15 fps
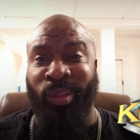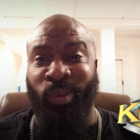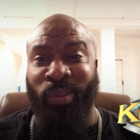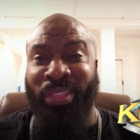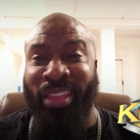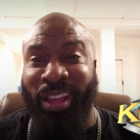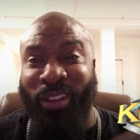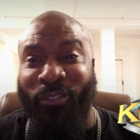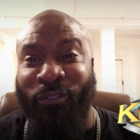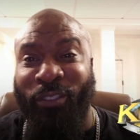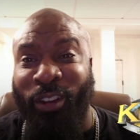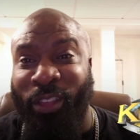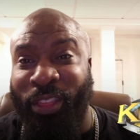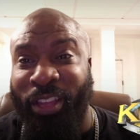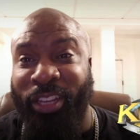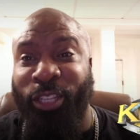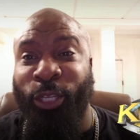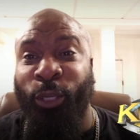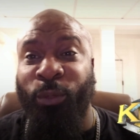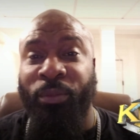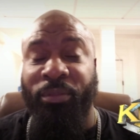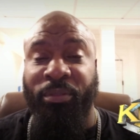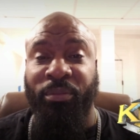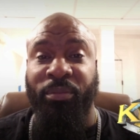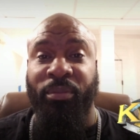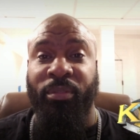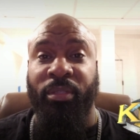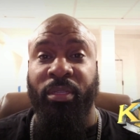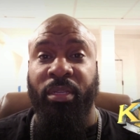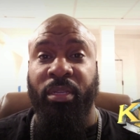without further ado,
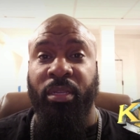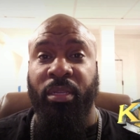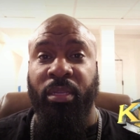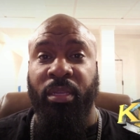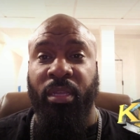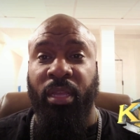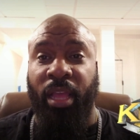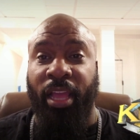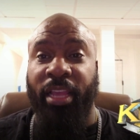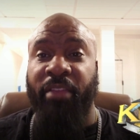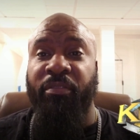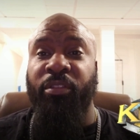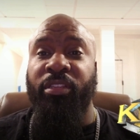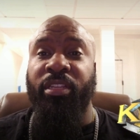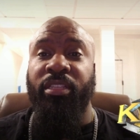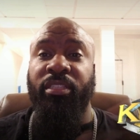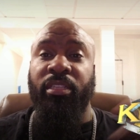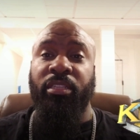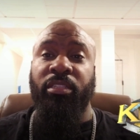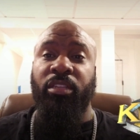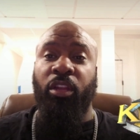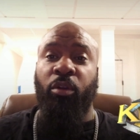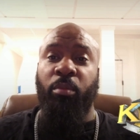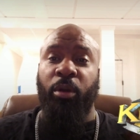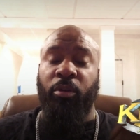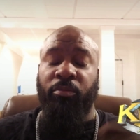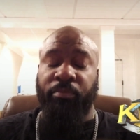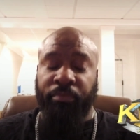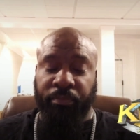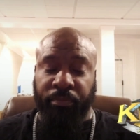I give you DC's Lobo.